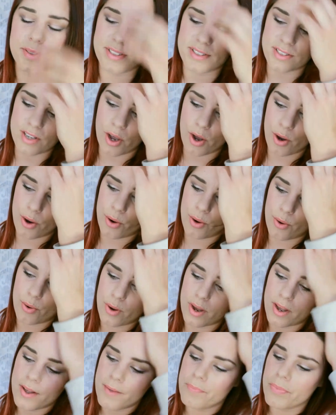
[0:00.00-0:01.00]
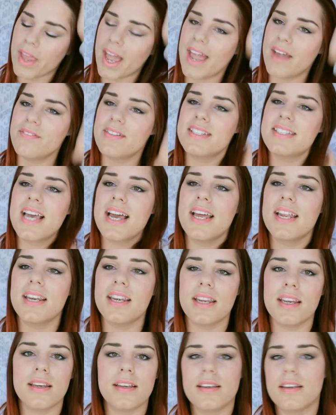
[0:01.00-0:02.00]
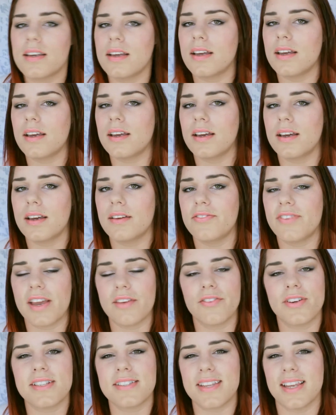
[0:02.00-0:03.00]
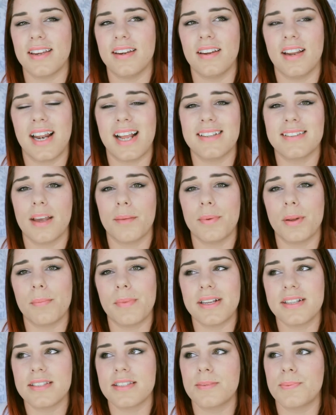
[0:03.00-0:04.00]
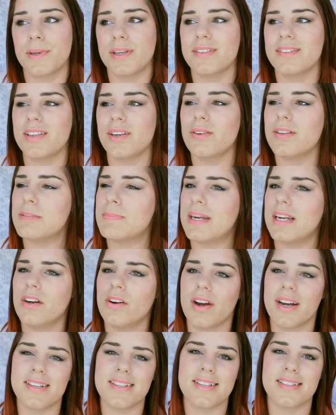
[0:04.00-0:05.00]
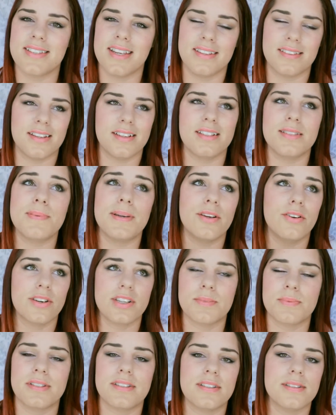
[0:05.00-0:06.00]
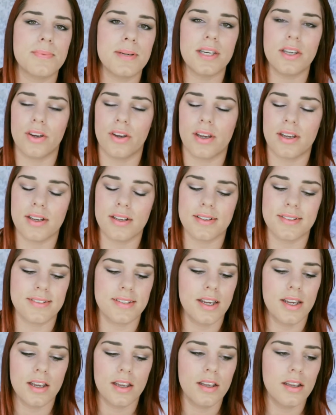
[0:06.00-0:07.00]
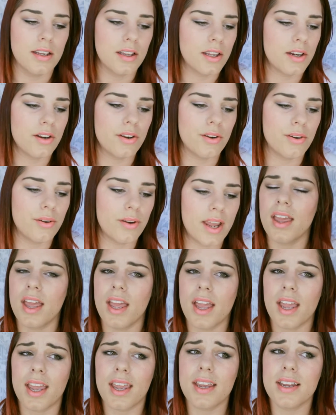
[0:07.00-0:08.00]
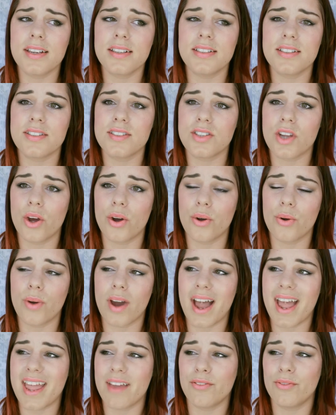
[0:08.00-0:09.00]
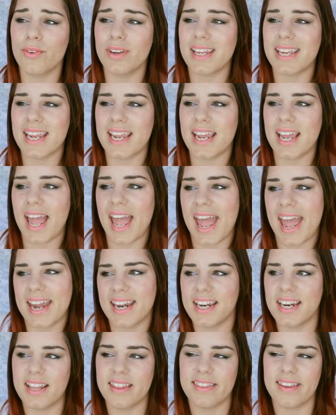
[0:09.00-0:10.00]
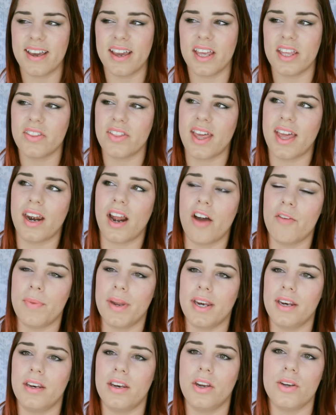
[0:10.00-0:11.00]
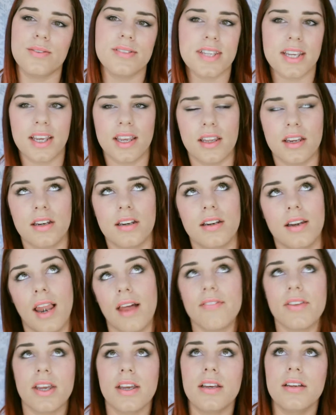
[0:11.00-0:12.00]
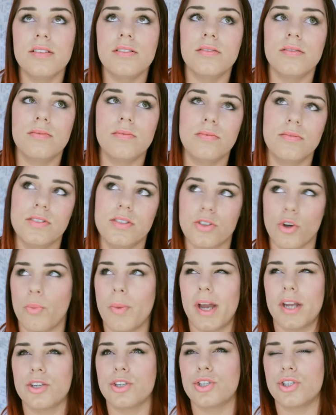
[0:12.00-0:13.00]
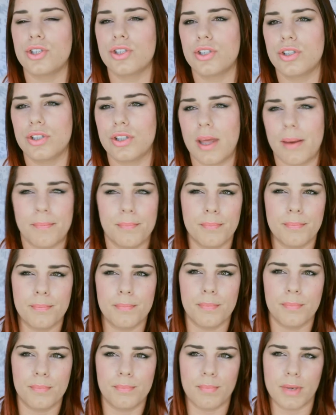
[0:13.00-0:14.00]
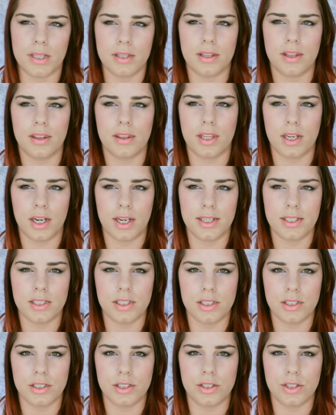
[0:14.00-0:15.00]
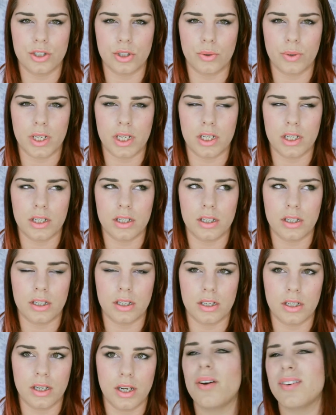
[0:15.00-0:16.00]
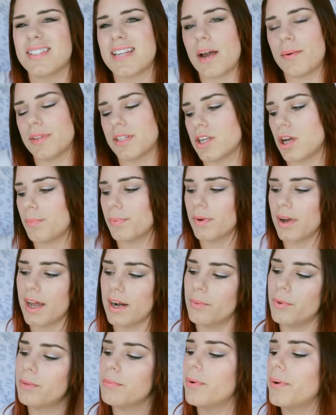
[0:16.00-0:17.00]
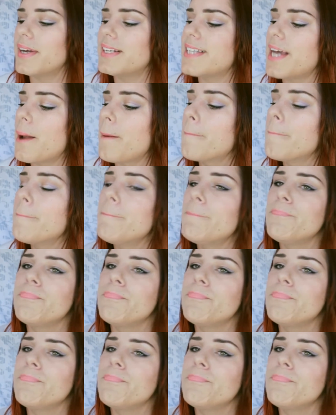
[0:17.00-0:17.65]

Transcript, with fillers: So I haven't done uh, favourites in the last couple of months because you know it's been a crazy season, it's been Christmas, it's been New Year's, you know, and so I haven't really had anything that I've been using and loving so much that month that I didn't do it. Yeah, I'll start with the top and kind of work my way down.